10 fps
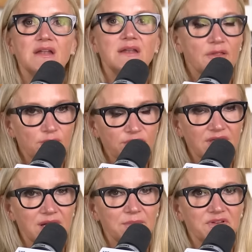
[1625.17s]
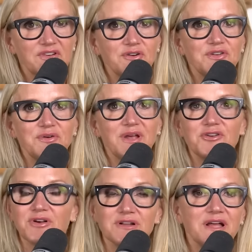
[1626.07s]
Another thing that I'm going to start doing,
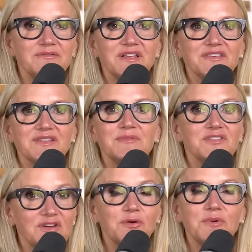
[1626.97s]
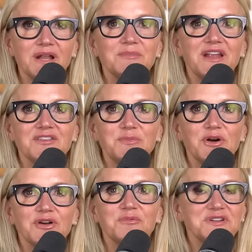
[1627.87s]
you're going to love this. I'm going to start writing my next
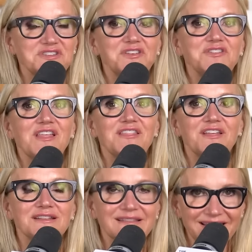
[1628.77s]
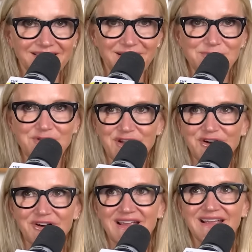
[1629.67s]
book, which is The Let Them
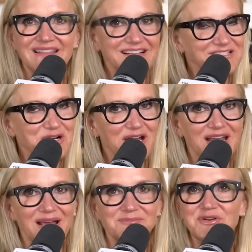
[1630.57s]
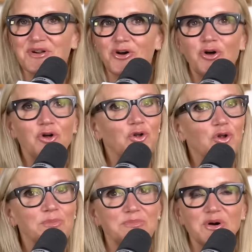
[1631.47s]
Theory. That's right. I'm doing a
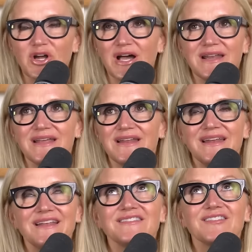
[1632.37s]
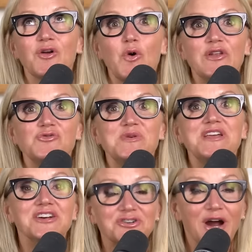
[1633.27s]
whole book on it, and it's going to
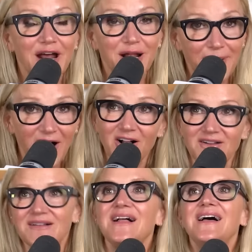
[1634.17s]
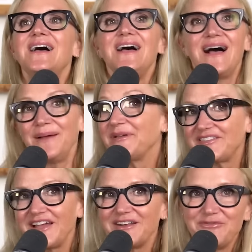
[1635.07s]
be incredible. I'm
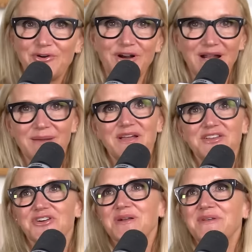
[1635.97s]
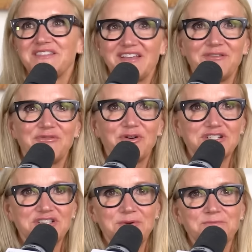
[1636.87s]
excited for it. I bet you're going to be excited for
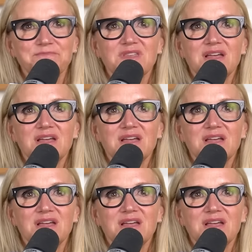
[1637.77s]
it too.